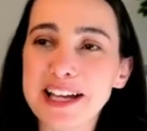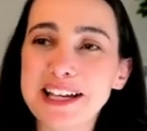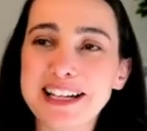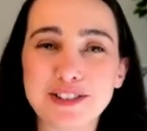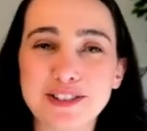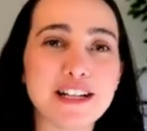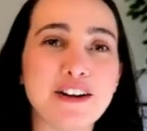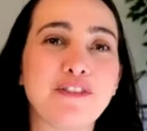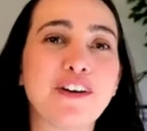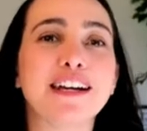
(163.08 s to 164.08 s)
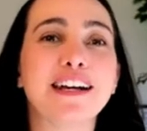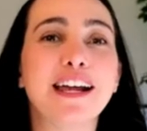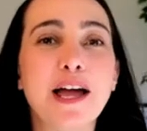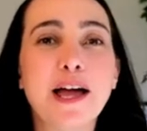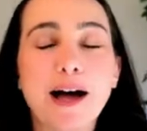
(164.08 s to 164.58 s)
in three different
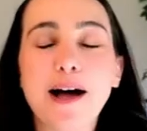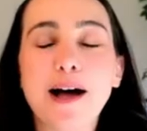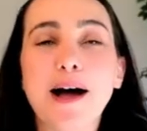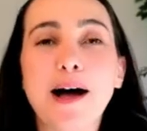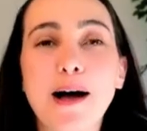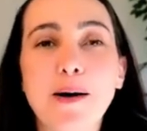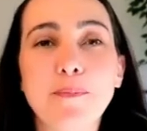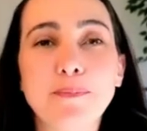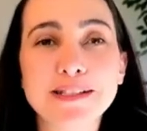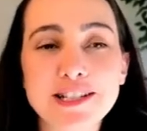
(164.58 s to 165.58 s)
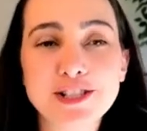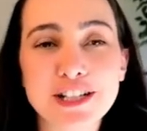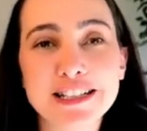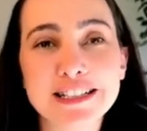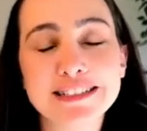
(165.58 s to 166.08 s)
uh, uh,
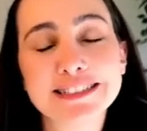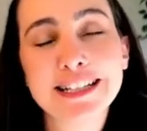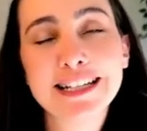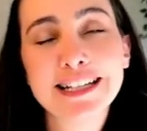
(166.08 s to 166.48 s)
positions,